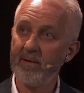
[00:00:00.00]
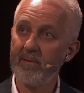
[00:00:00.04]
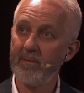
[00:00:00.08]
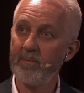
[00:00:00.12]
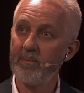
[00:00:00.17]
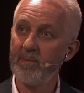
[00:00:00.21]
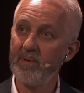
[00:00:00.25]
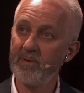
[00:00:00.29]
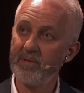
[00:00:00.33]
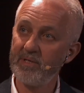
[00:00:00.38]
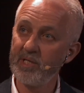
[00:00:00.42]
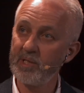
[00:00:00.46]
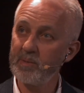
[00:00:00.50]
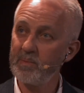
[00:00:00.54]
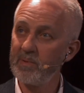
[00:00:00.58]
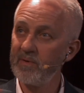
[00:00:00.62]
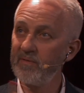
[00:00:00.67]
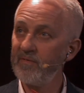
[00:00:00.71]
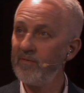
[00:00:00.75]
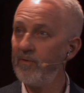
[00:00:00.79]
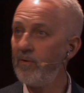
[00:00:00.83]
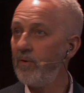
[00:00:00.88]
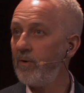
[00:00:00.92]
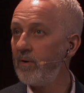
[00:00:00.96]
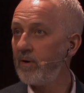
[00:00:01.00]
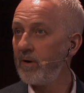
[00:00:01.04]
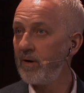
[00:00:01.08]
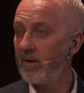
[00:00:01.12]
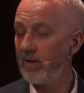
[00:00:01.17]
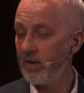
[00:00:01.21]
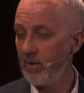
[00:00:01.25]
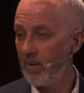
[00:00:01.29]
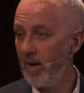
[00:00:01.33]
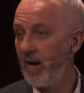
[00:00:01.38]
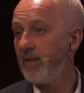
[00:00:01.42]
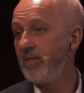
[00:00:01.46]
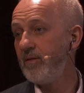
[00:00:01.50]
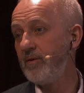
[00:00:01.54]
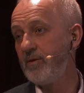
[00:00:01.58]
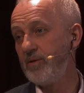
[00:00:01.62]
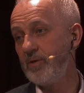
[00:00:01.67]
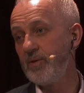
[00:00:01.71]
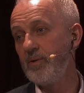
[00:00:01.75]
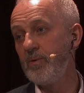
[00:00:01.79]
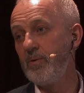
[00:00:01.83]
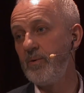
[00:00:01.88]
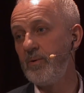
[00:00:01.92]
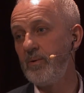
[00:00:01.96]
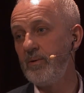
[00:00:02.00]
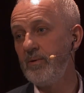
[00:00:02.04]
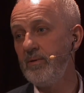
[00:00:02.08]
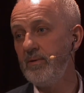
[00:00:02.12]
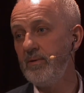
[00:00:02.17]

But just before you had the tool,